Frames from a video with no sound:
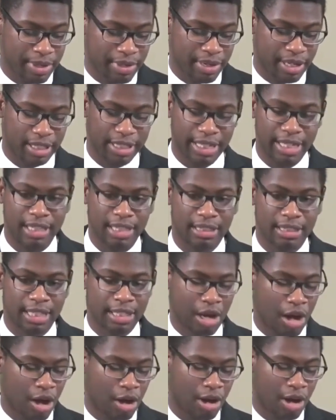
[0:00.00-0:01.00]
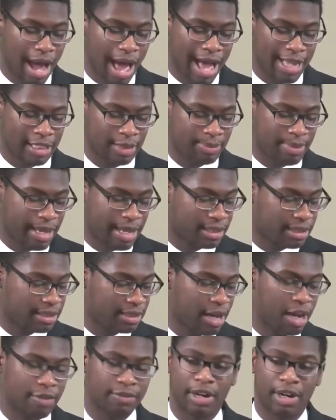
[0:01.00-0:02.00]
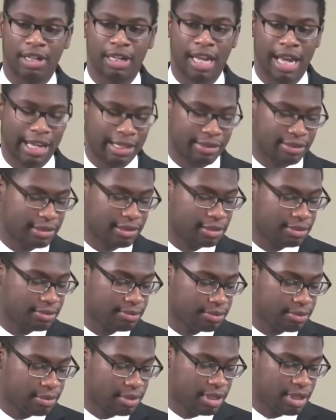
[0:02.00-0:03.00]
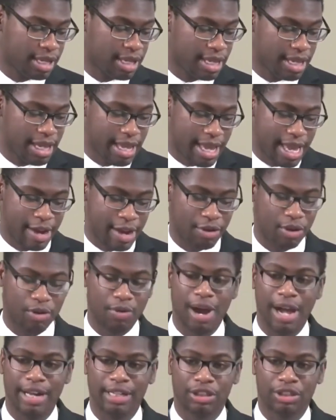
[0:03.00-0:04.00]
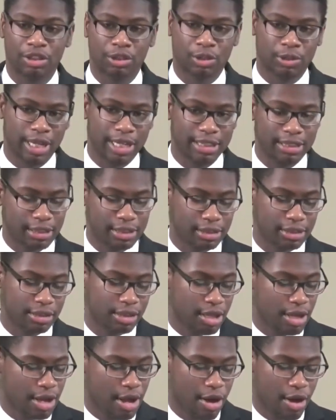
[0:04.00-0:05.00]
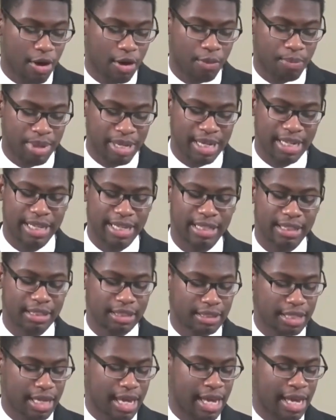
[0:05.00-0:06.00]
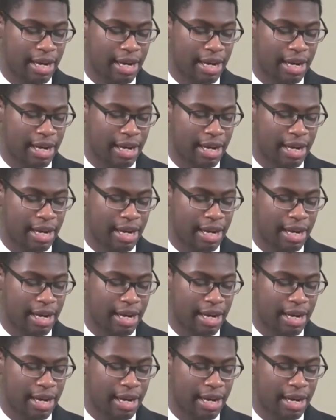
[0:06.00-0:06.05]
Spirit lead us in all aspects of our lives. It requires trust, obedience,